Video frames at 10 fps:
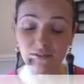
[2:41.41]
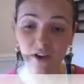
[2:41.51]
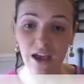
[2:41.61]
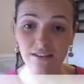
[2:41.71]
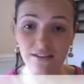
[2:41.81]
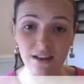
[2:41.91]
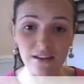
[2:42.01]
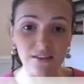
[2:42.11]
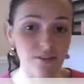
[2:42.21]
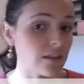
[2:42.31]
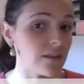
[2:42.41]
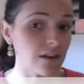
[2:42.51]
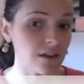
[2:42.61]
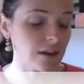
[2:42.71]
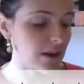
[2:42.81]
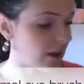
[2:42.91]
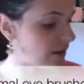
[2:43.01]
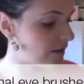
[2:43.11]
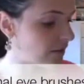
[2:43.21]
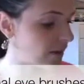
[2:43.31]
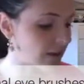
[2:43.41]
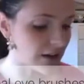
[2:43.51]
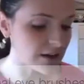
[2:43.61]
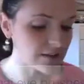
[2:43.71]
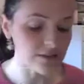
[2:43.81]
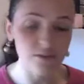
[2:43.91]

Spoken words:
adding any of the other colours.